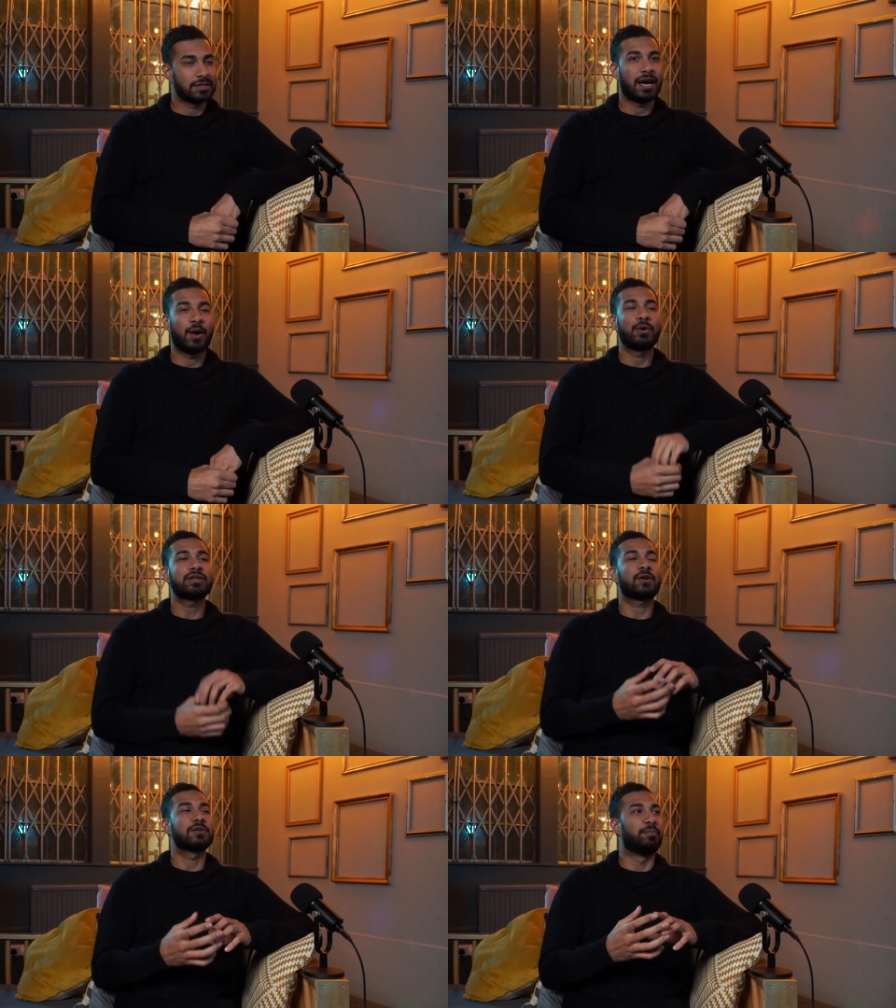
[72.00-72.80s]
see, I wish
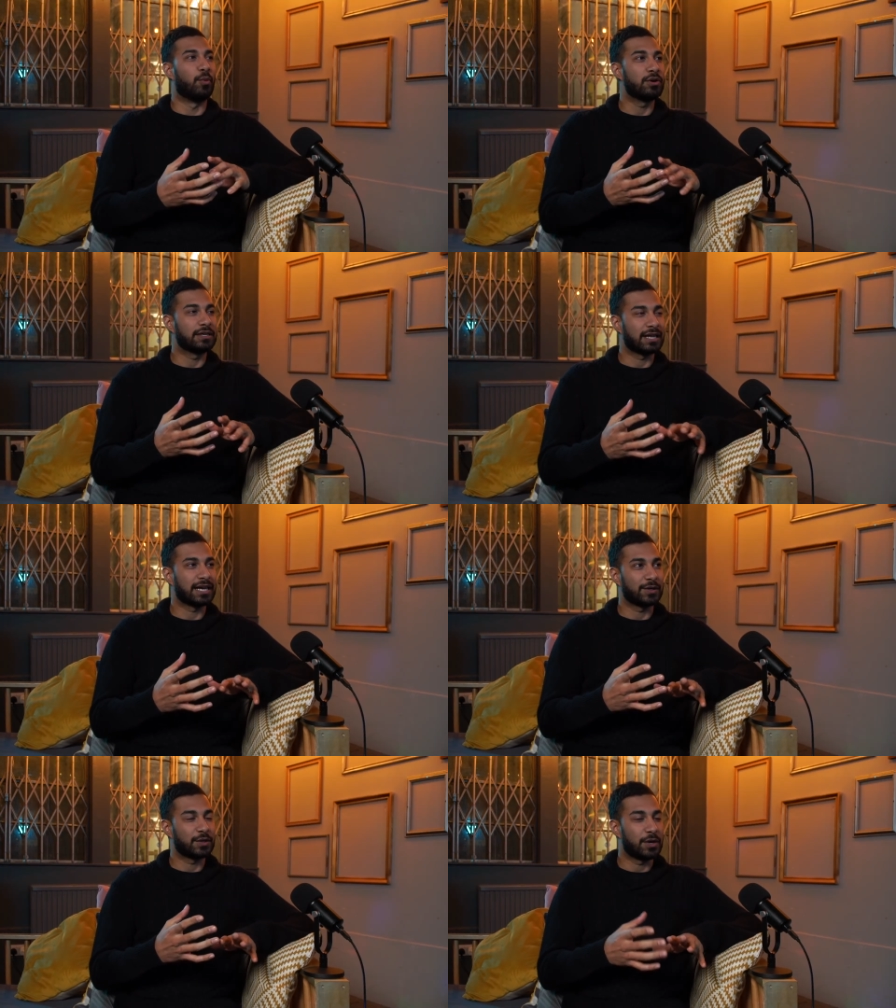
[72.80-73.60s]
I was born in that
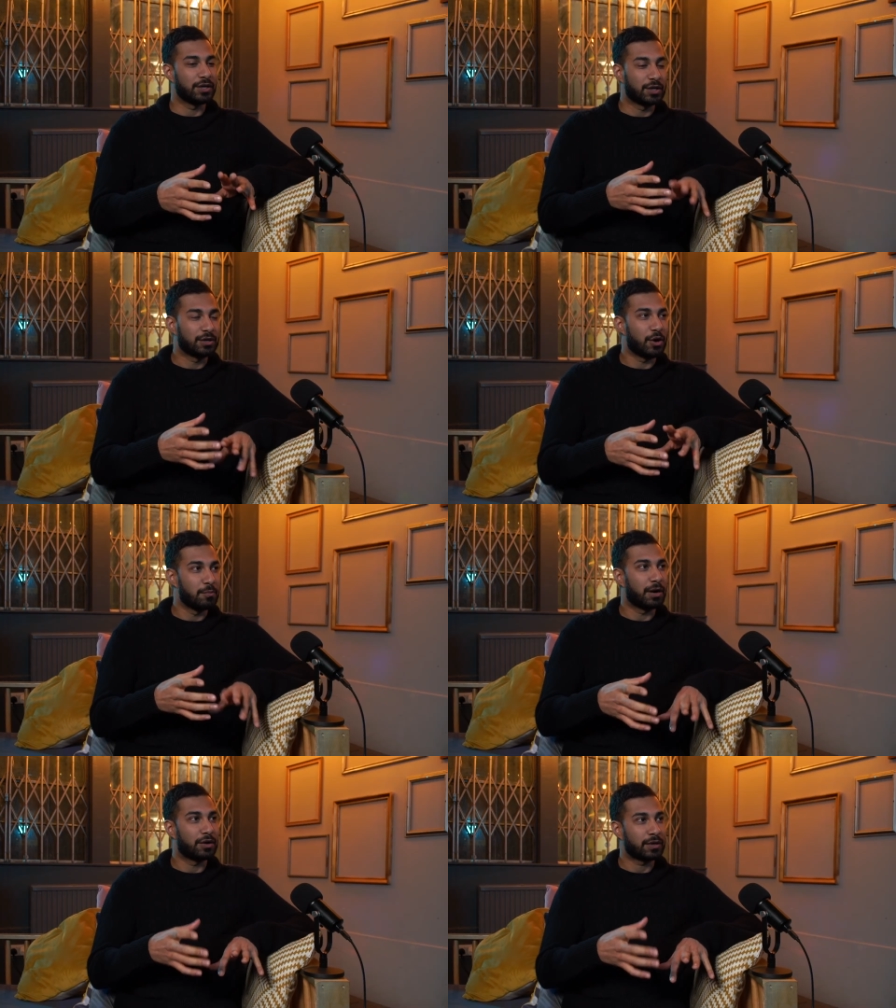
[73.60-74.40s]
era where you could go and
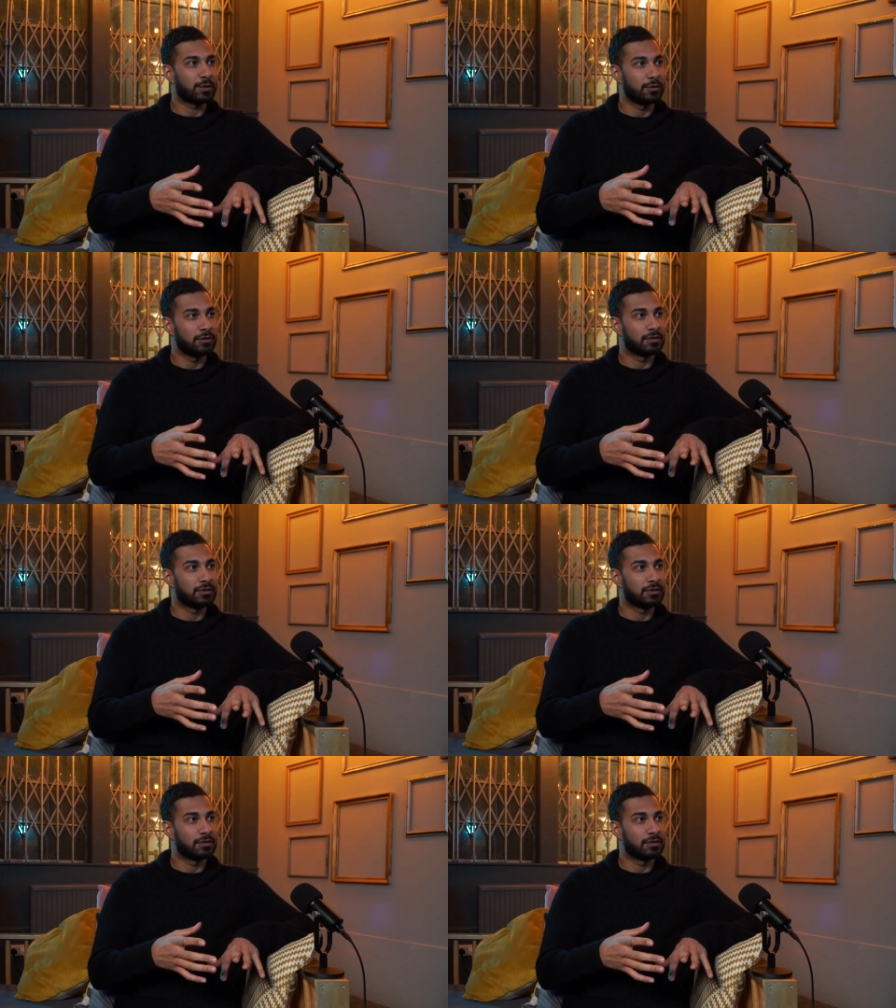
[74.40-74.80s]
buy records.